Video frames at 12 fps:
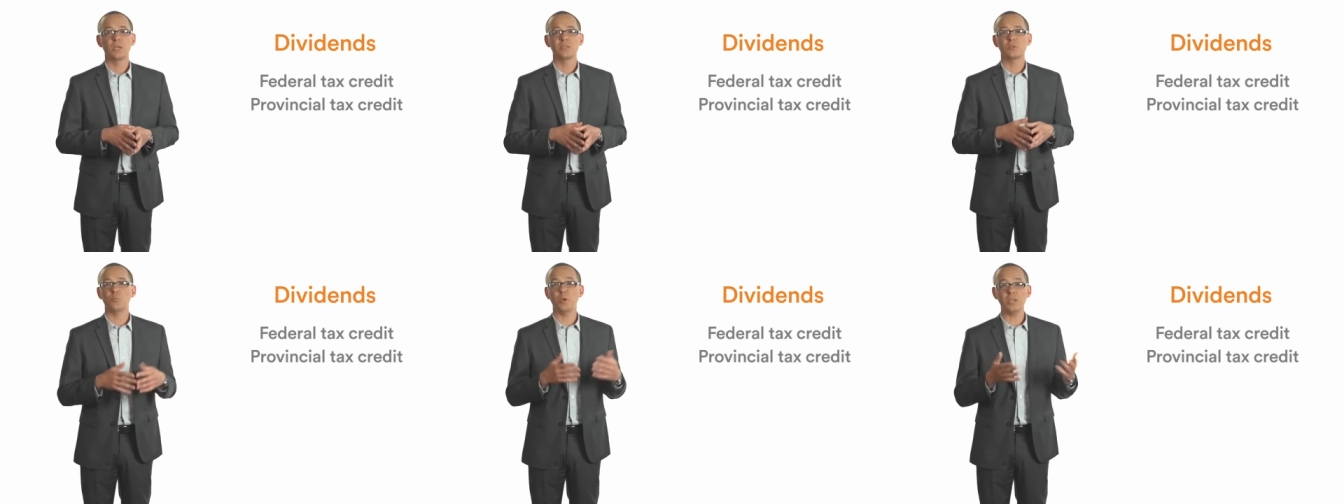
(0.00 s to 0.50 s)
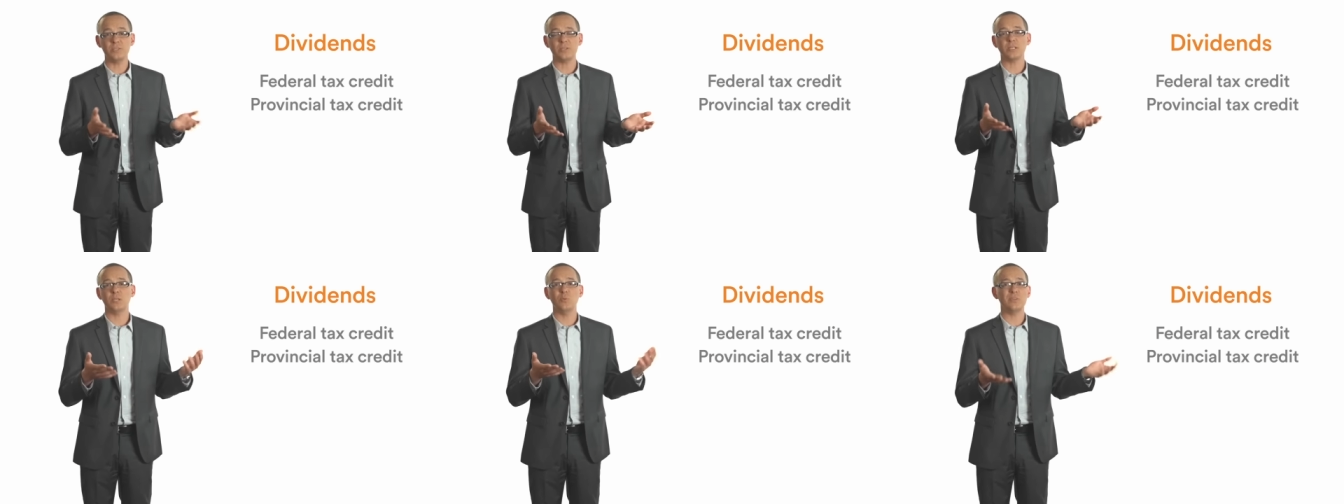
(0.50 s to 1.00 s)
So
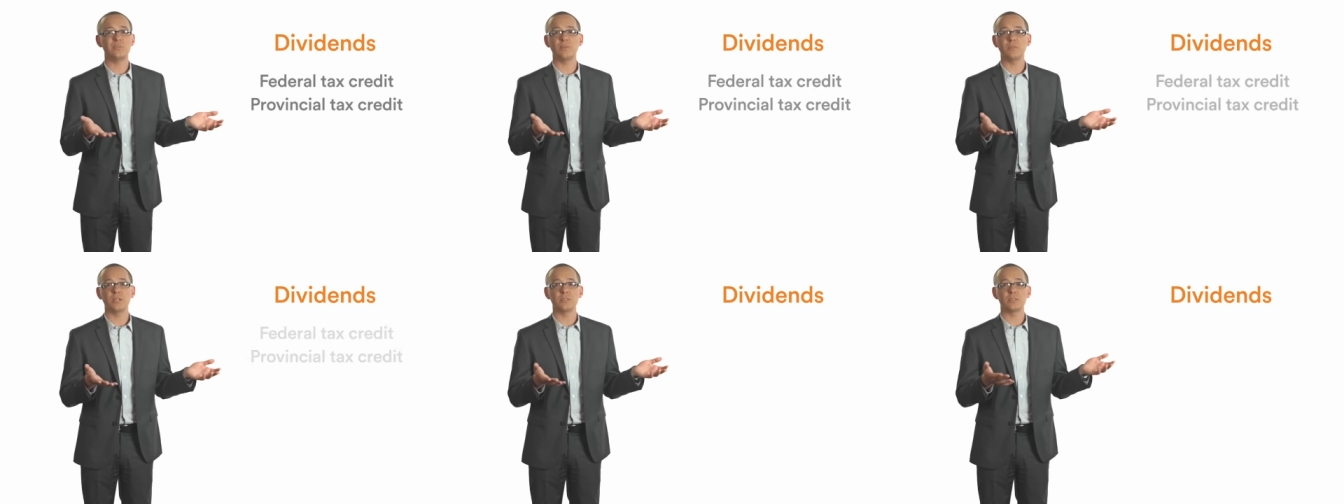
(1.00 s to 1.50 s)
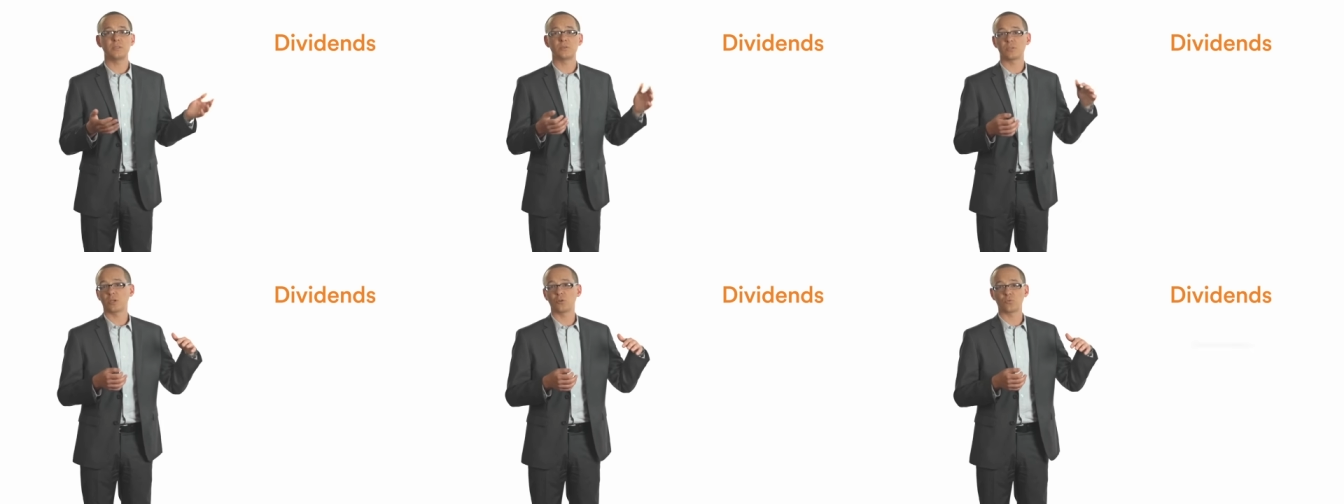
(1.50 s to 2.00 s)
basically with dividends,
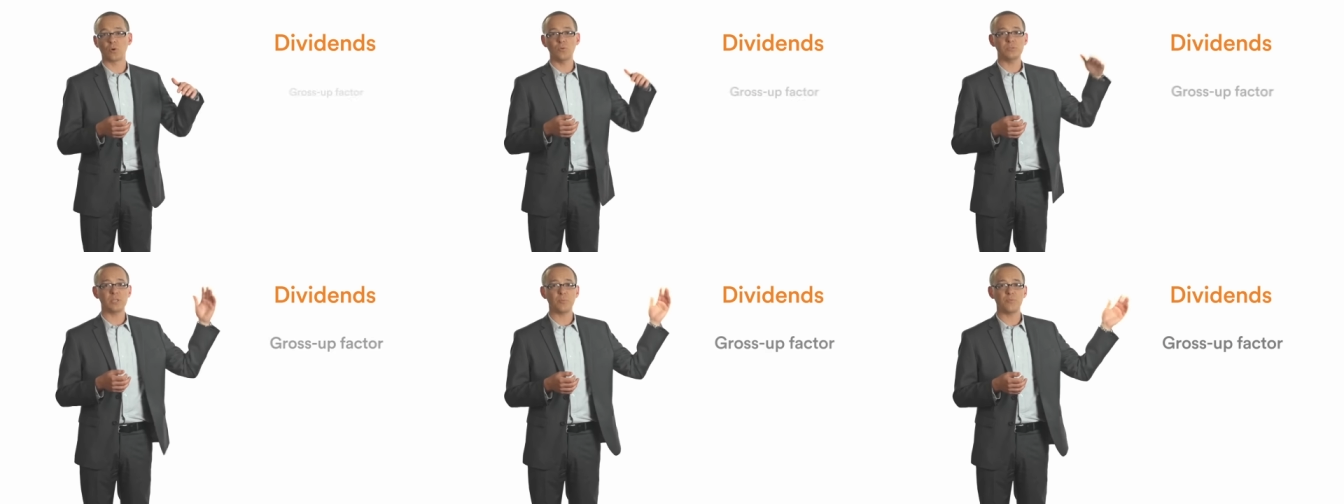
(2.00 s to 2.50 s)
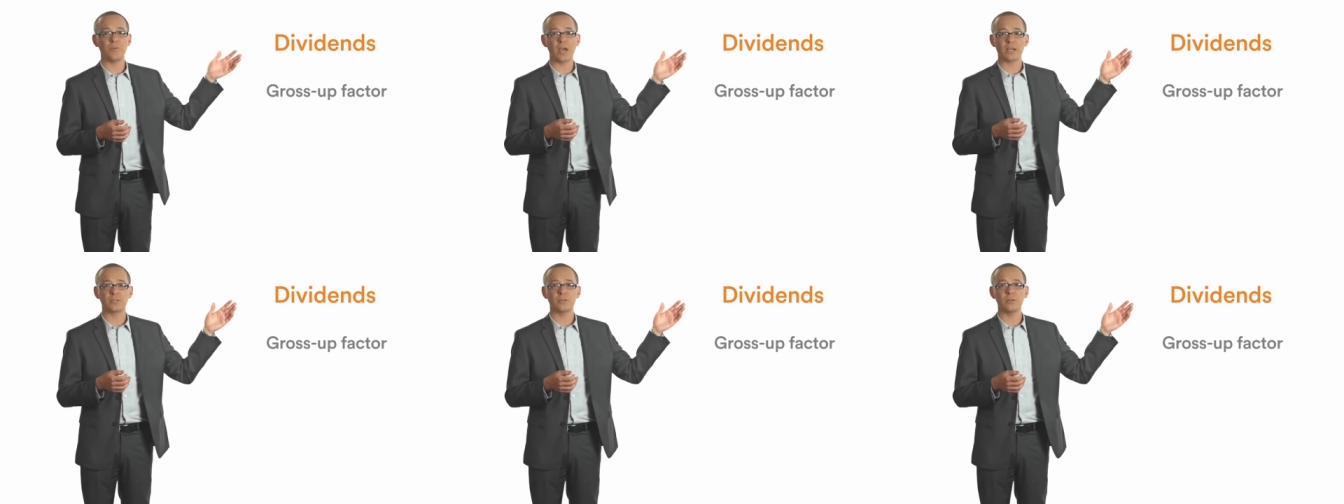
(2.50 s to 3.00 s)
there's a gross up
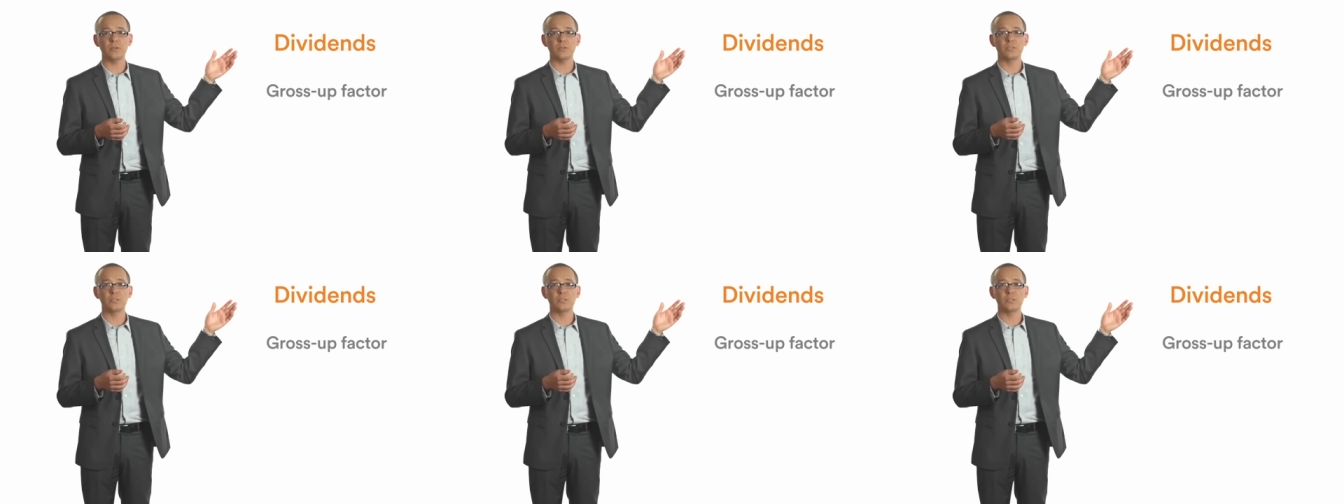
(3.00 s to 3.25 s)
factor